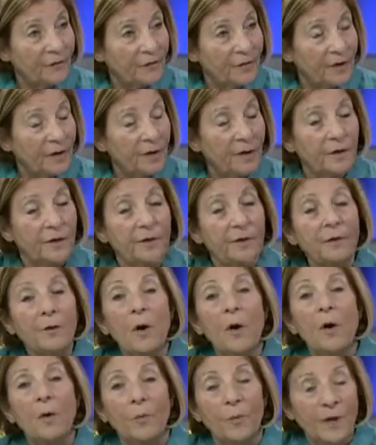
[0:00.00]
after year?
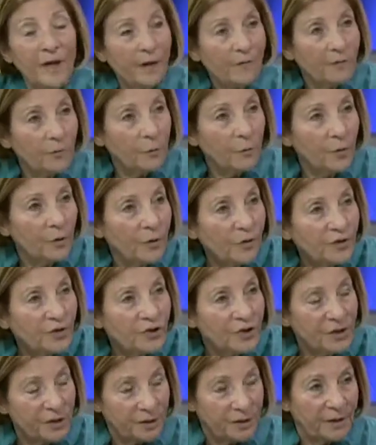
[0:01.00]
We have a
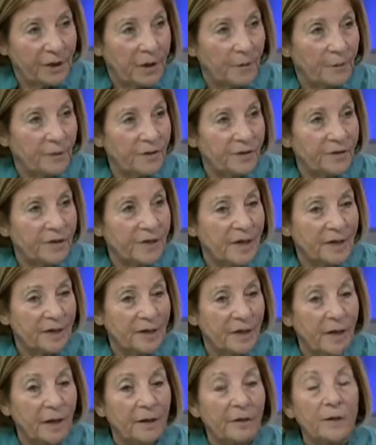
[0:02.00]
worksheet that we
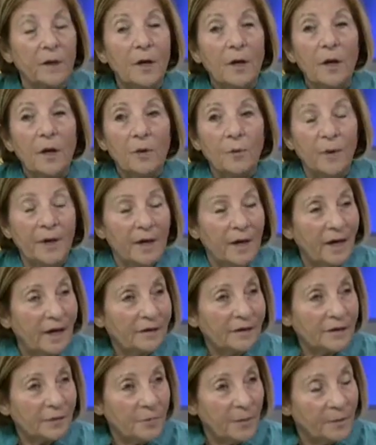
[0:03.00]
send out. We
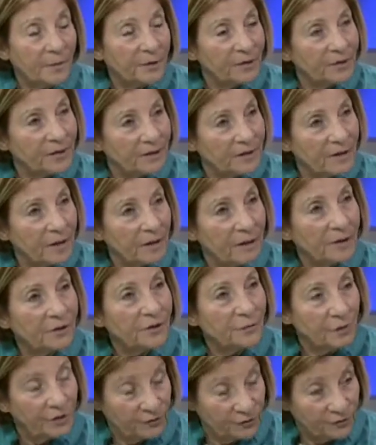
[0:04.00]
ask people to tell
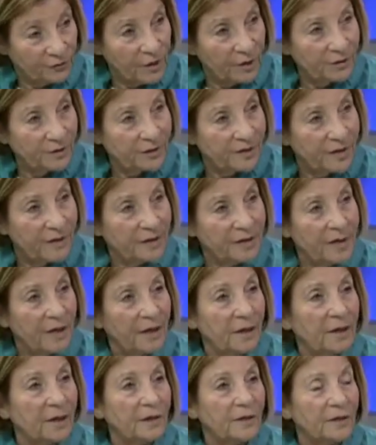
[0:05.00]
us what drugs they're
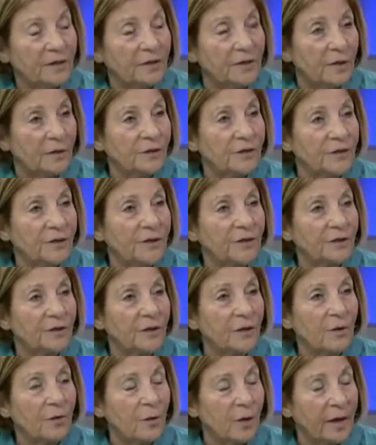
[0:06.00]
taking, the dosage
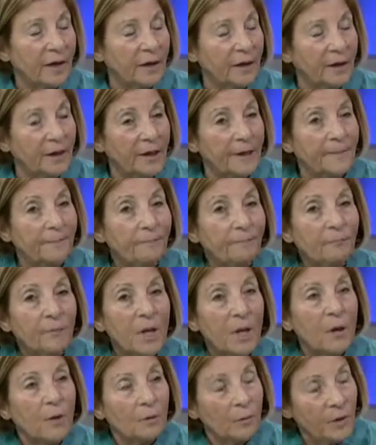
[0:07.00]
and the quantity.
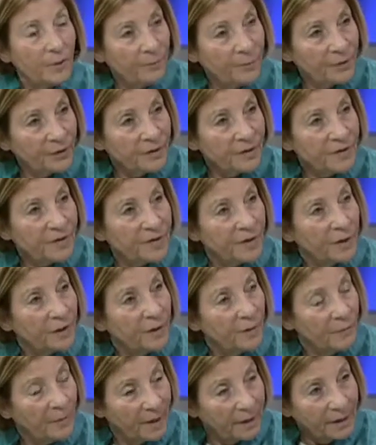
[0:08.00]
We put this
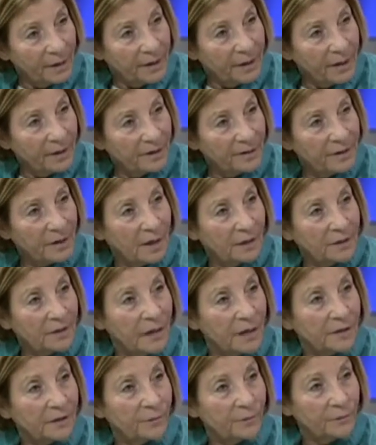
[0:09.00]
on the
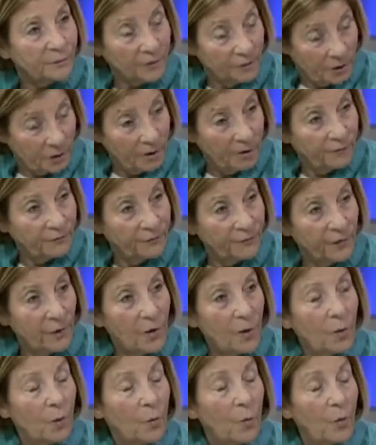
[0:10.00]
Medicare.gov
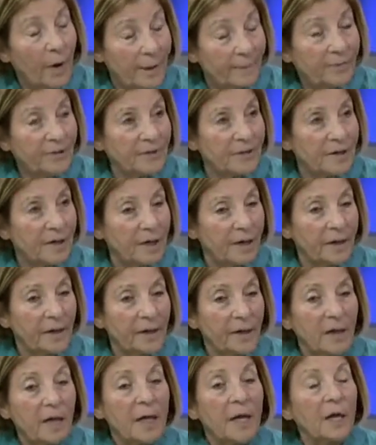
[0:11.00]

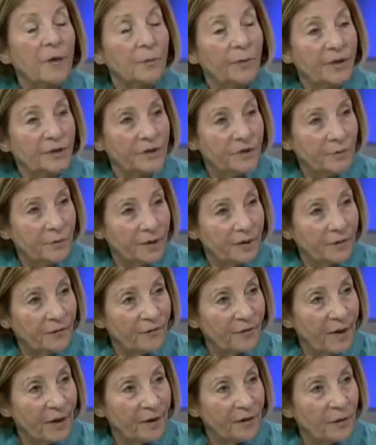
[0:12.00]
website. We do an
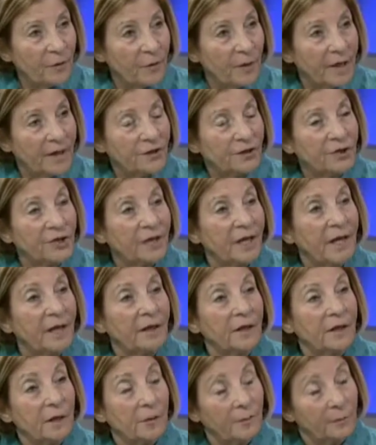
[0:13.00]
evaluation
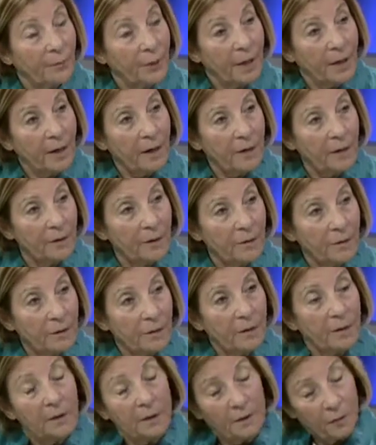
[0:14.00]
and compare
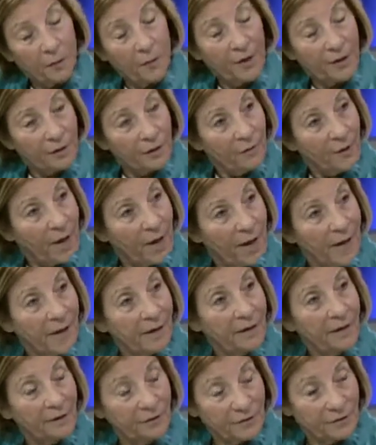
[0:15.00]
what you
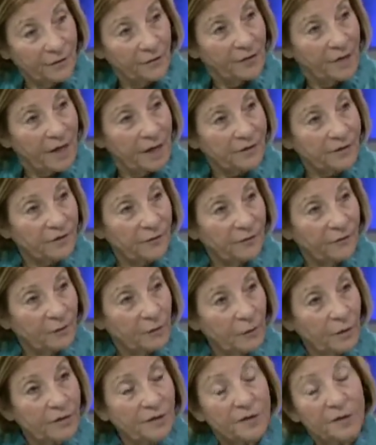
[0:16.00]
had in
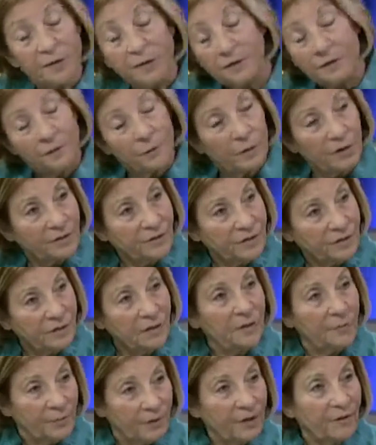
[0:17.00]
2014 to what's
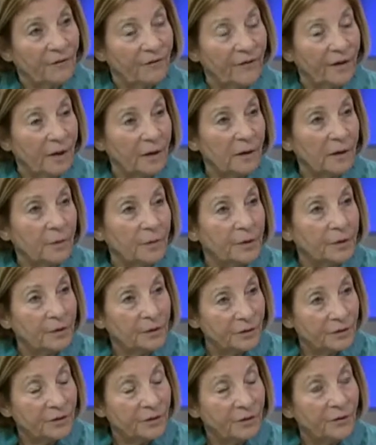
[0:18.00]
going to be
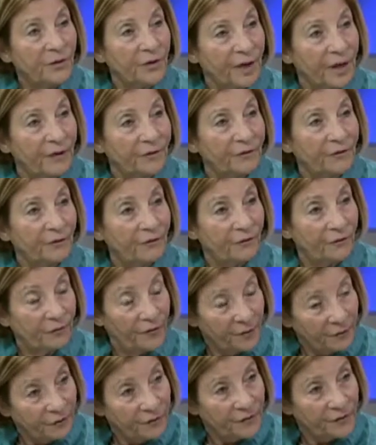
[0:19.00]
available in 2015.